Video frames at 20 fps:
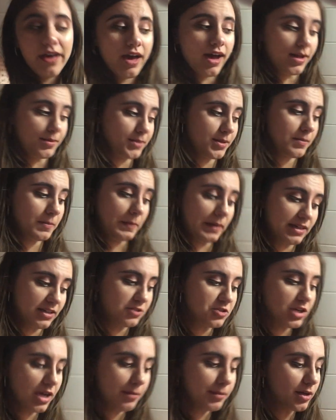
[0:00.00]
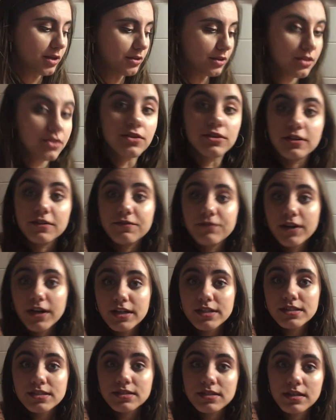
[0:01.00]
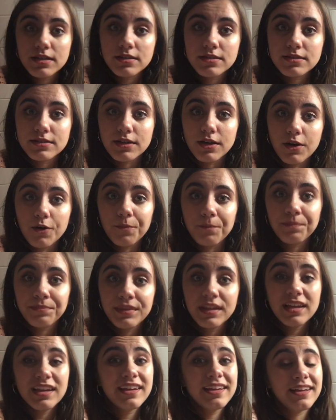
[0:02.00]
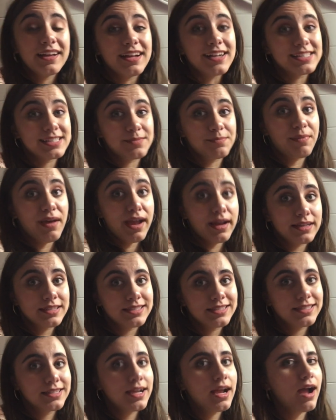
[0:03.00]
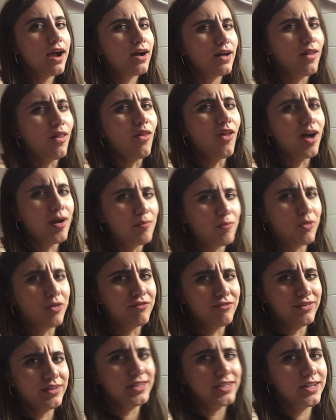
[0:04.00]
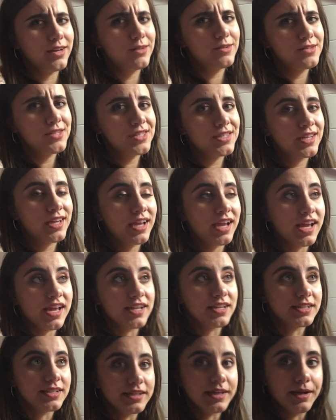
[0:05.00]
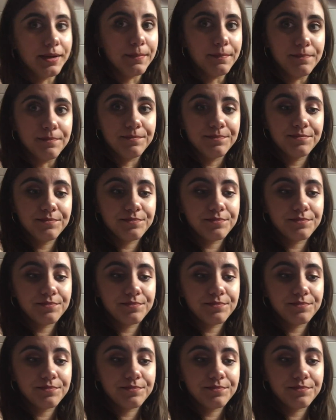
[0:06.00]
I'm coming back to Chapman on the 31st, so expect a lot more videos and um,